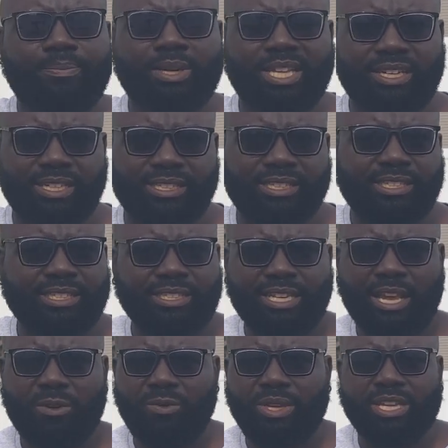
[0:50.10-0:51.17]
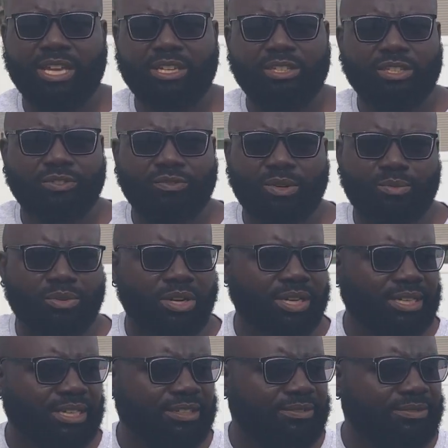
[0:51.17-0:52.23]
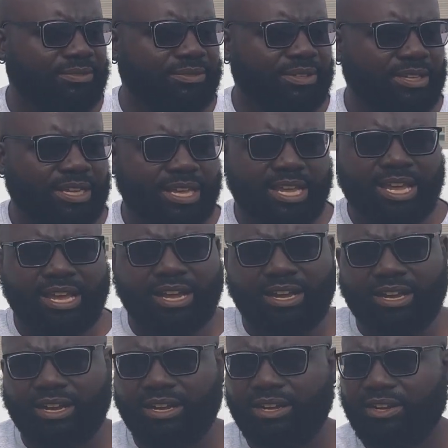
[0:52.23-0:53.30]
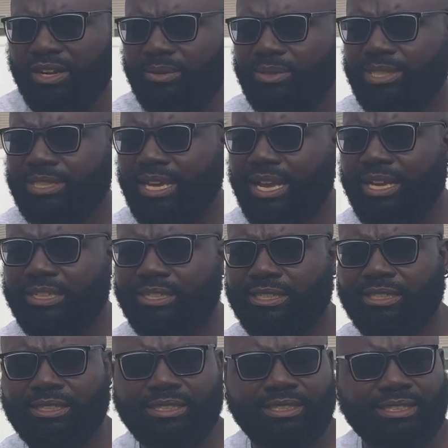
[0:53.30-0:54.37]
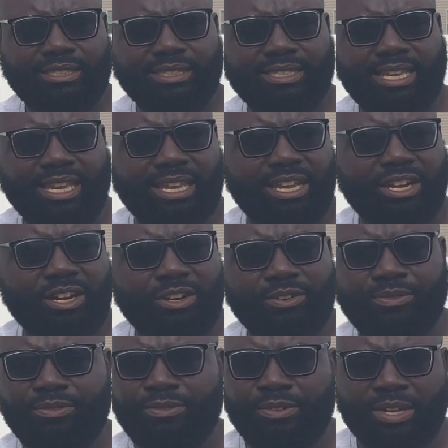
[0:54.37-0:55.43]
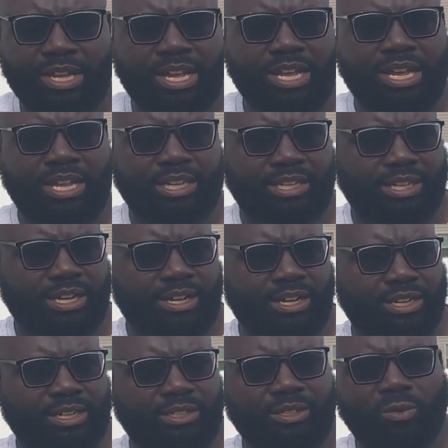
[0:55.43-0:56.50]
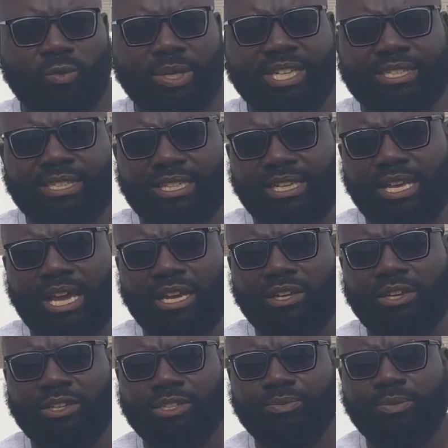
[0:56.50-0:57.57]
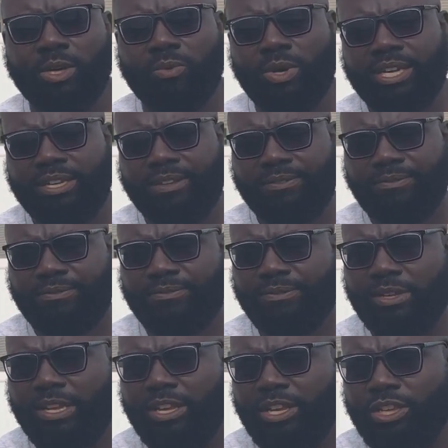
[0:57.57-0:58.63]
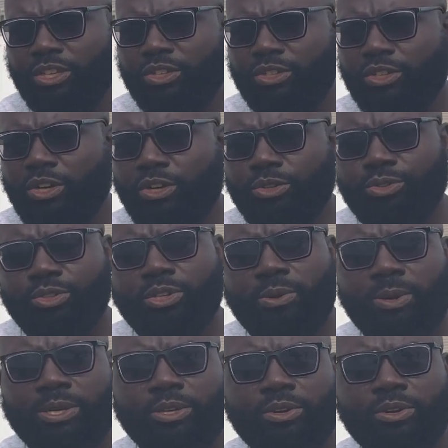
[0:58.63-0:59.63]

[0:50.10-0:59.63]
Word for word: plus that we can use for broadleaf uh, herbicide to, to take care of uh, the weeds in our lawns. But what if you know, you don't want to